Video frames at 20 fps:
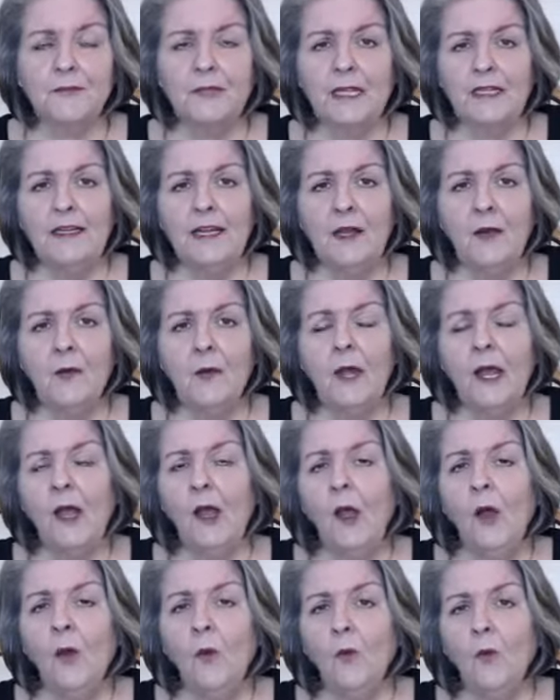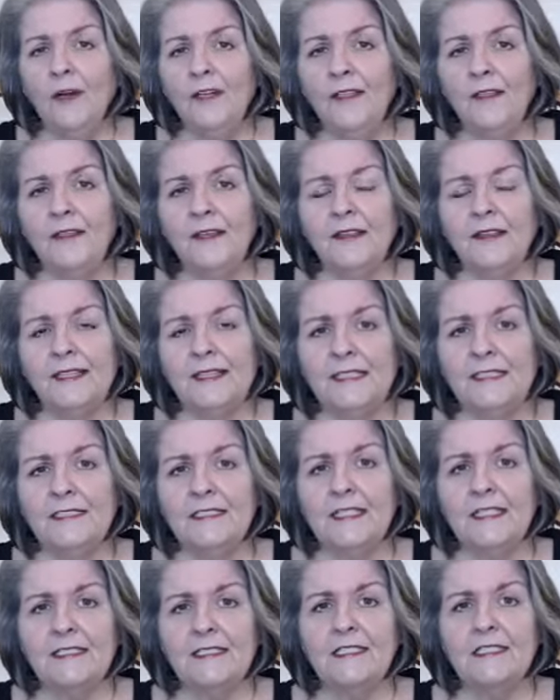Now, one of the things
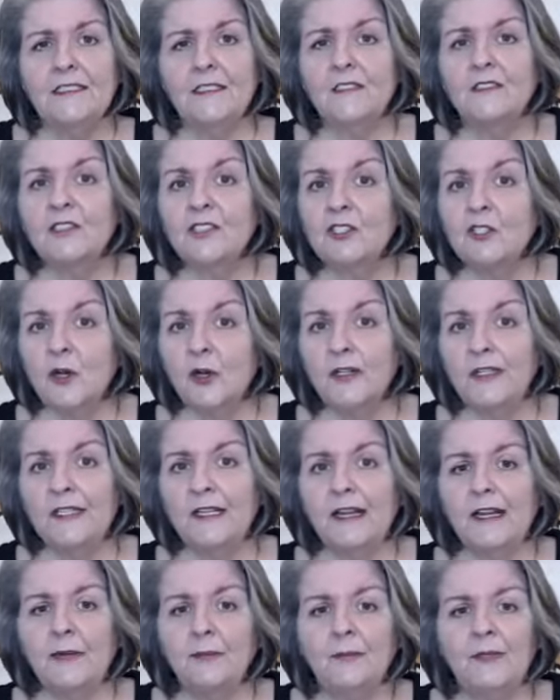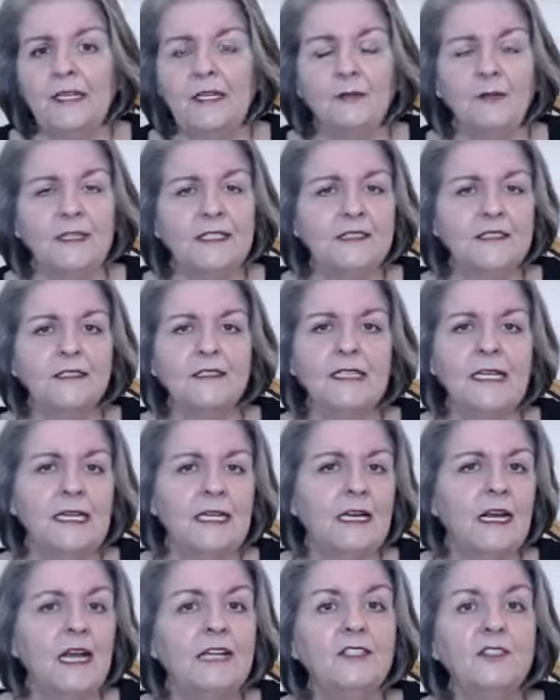that's started happening recently,
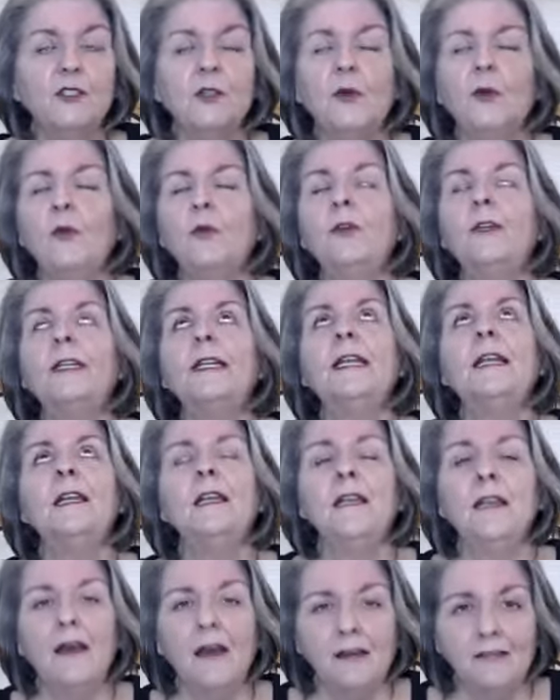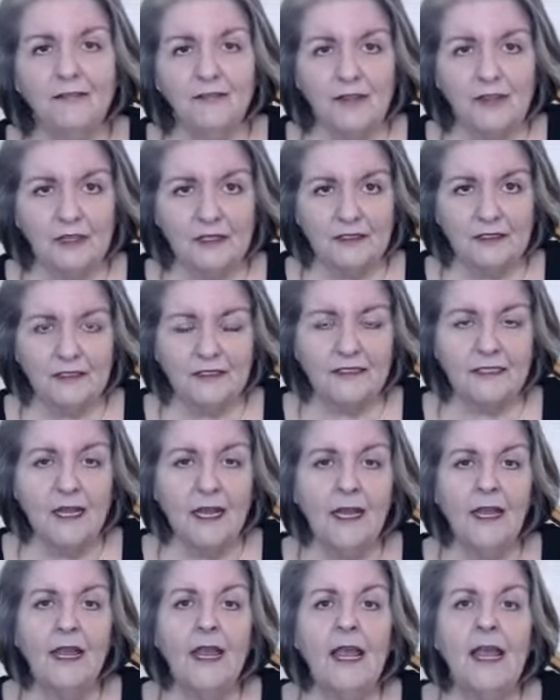and I totally love this,
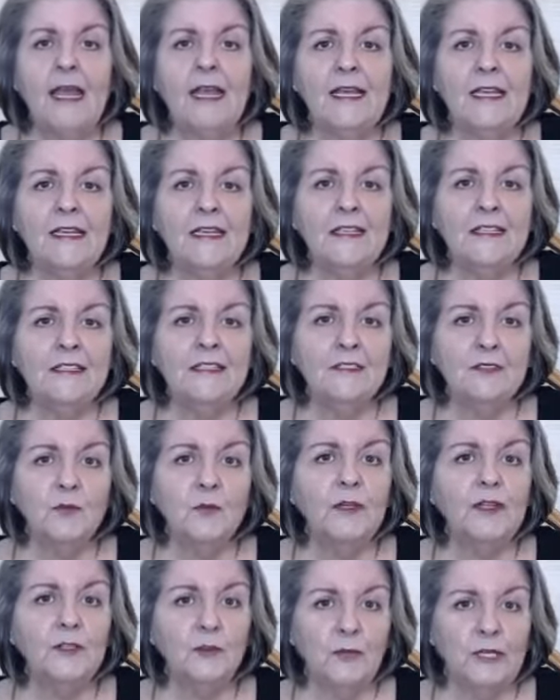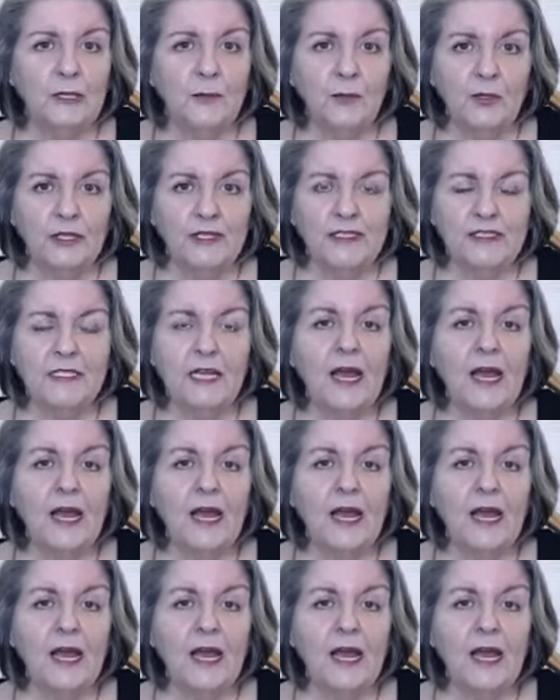is with QuickBooks.